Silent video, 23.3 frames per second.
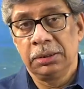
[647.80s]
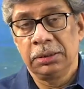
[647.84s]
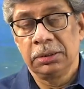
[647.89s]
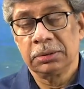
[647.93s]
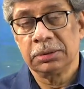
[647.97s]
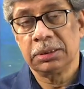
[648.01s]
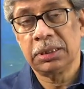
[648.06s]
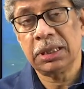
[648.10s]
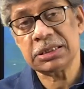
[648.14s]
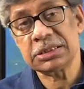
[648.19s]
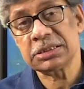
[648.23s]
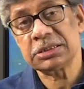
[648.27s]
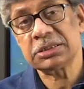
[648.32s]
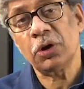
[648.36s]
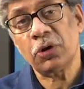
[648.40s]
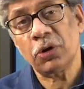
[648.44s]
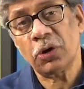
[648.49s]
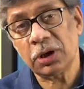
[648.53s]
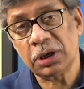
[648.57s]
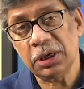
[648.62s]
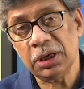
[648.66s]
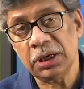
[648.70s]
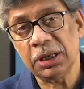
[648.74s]
The
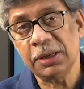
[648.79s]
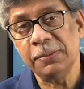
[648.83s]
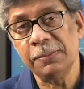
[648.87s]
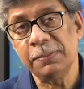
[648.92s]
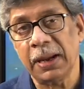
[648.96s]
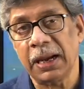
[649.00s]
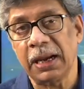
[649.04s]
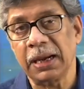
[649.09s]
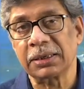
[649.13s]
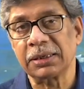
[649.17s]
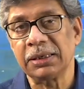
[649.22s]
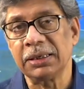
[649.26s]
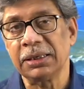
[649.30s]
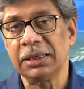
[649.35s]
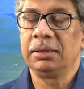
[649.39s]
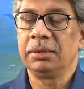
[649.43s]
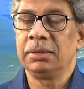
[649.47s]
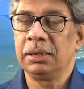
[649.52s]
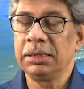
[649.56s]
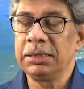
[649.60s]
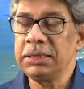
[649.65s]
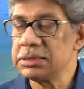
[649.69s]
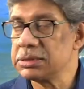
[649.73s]
asteroidal impact
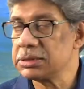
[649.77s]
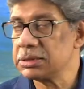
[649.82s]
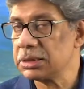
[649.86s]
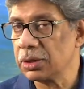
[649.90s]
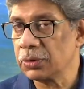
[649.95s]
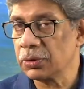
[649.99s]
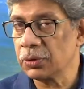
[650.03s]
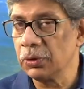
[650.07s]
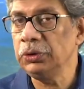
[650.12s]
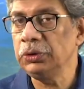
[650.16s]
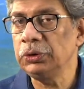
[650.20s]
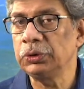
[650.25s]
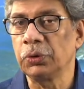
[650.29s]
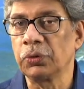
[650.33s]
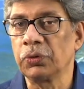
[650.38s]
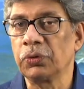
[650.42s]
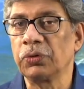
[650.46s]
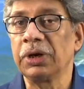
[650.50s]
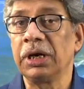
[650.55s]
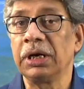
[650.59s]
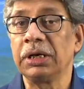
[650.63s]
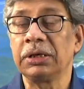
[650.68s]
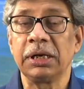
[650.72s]
is going to
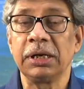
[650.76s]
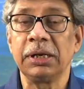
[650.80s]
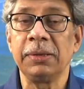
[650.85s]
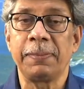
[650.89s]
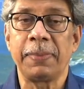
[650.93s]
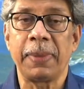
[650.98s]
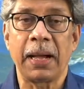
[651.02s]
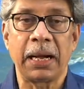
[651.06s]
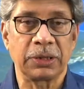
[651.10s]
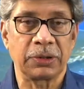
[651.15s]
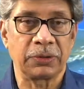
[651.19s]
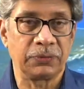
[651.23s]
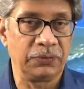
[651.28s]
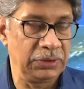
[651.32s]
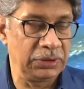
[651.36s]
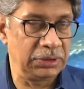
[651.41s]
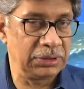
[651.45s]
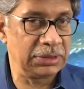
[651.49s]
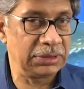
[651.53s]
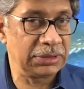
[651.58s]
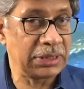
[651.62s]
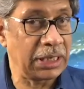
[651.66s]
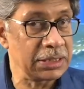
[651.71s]
create an impact
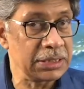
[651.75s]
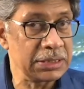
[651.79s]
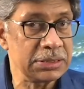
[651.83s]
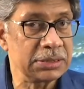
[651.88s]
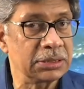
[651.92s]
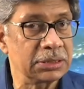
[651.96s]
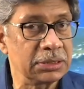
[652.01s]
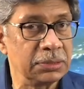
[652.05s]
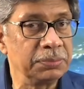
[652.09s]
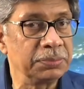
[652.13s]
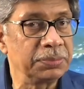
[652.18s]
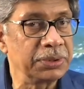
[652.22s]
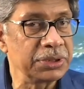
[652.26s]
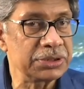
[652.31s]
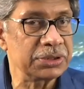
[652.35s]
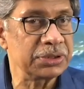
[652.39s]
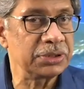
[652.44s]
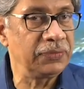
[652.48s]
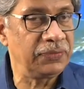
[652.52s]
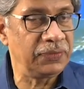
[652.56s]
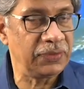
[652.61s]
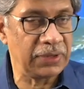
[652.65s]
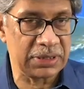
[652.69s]
winter, that is the temperature
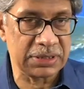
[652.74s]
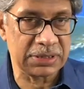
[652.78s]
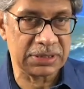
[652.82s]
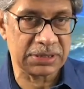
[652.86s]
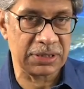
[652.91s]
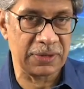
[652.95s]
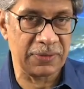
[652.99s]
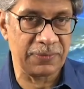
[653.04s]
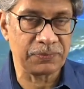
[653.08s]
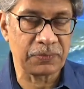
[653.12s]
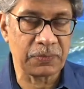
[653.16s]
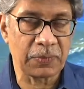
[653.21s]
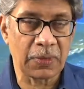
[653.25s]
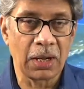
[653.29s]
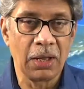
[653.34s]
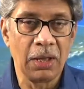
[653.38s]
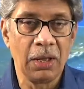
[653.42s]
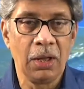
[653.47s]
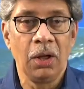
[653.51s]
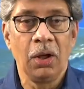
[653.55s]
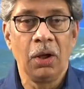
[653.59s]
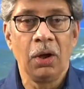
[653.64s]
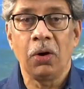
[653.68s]
effects.
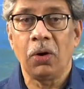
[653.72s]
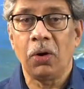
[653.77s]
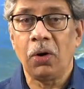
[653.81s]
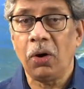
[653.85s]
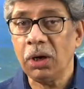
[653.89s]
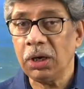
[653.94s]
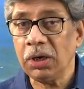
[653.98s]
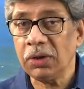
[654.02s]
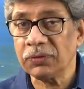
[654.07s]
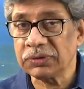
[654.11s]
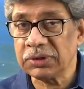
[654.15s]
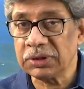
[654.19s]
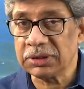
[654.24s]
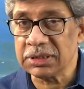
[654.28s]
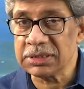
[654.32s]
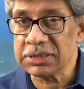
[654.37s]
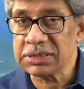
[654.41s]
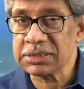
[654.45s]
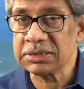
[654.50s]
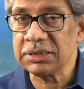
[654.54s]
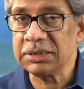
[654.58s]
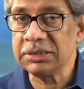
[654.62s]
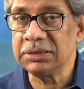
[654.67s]
All of the
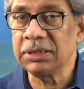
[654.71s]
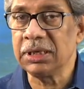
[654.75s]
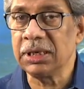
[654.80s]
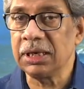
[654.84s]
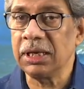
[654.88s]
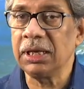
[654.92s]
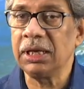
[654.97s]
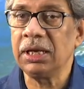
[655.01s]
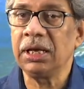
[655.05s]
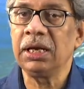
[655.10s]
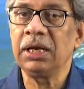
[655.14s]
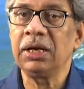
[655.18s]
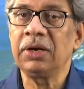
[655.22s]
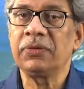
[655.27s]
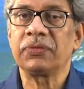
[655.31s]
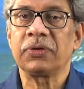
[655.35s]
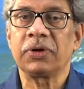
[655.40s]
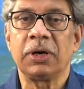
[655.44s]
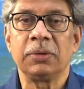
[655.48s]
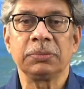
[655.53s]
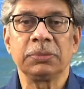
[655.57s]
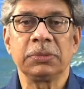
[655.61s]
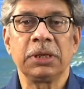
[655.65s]
dust in the air
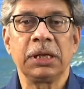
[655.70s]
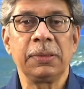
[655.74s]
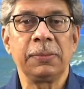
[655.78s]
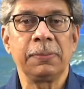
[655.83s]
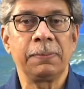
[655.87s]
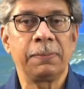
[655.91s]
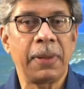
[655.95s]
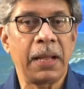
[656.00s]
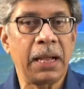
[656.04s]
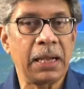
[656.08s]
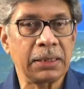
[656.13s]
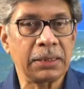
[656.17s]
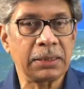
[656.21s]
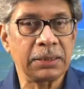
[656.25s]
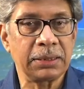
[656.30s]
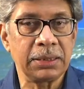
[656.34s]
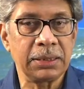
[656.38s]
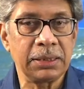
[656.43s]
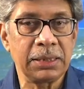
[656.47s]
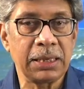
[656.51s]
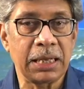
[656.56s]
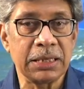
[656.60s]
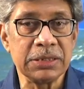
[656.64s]
from the impact
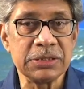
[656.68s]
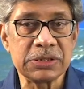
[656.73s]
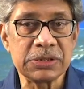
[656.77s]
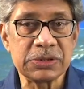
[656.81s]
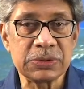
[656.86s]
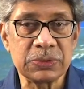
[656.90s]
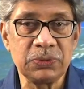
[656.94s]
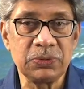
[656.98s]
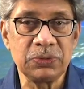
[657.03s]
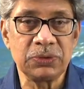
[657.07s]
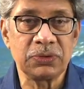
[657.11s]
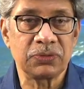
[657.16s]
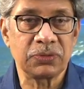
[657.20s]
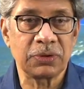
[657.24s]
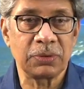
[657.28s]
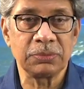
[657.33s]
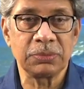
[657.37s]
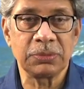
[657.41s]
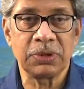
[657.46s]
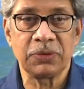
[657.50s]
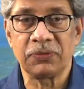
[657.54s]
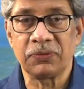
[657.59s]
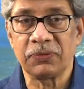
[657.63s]
and soot
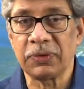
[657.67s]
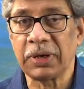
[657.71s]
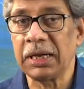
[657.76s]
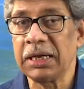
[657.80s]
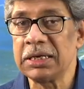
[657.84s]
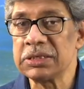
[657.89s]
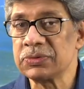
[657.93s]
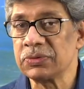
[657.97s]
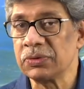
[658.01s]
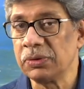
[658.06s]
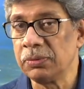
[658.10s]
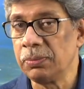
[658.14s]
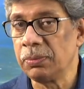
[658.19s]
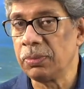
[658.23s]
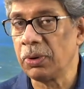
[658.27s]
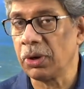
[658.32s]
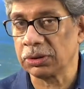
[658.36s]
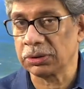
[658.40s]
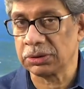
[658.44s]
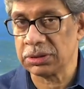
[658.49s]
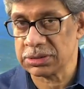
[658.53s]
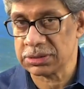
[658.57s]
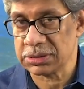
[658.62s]
from the fires will
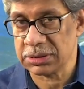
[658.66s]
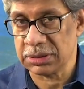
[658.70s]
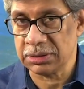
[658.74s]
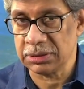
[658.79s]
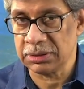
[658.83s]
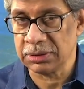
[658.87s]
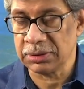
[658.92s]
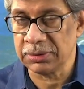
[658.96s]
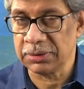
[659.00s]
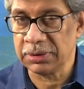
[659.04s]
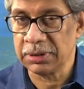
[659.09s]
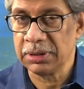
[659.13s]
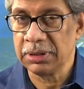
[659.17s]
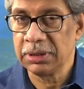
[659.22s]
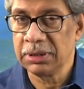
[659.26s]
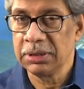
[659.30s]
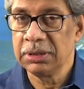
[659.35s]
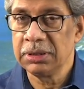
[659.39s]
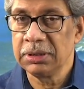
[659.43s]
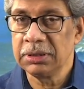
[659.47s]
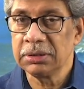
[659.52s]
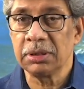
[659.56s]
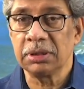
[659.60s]
block the sun.
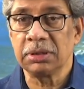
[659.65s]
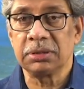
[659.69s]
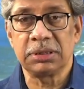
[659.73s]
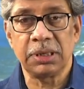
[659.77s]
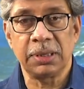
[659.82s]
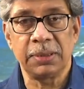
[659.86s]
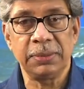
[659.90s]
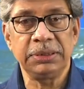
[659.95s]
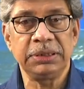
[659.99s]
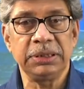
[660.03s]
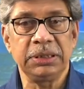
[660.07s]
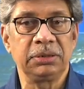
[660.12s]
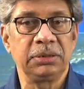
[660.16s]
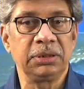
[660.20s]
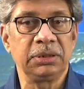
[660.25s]
The dramatic